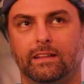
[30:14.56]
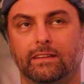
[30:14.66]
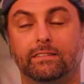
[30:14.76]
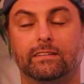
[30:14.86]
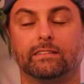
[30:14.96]

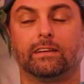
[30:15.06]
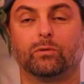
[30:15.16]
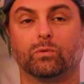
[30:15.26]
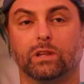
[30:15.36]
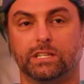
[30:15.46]
This is gonna
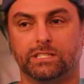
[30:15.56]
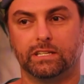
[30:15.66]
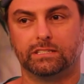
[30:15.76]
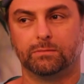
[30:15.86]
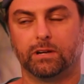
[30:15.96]
sound really
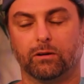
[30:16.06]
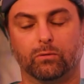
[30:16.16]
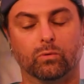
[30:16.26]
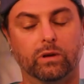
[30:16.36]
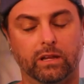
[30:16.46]
cheesy, but I
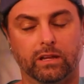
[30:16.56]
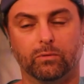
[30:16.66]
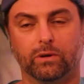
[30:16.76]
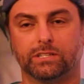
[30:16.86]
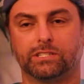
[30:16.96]
really
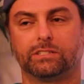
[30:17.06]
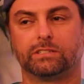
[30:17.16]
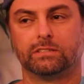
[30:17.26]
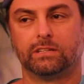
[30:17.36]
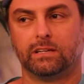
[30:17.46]

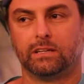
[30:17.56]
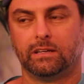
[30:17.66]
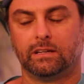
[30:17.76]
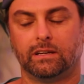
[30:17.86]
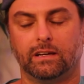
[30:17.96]
wish
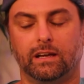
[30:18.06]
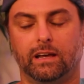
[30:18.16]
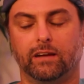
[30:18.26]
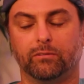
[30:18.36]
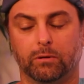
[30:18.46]

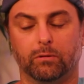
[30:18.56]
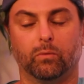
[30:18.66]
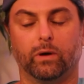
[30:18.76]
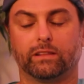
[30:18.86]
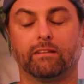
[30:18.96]
everybody
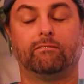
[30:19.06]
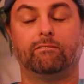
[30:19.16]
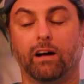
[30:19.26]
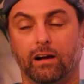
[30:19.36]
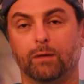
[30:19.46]
would wake the
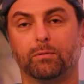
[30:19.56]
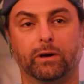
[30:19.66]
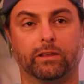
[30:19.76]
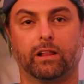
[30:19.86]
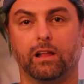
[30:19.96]
fuck up
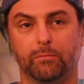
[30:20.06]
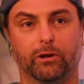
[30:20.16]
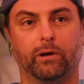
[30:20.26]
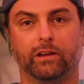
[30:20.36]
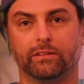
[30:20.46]
about the climate
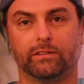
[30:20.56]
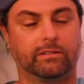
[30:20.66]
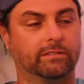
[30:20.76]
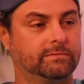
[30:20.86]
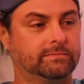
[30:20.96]
crisis.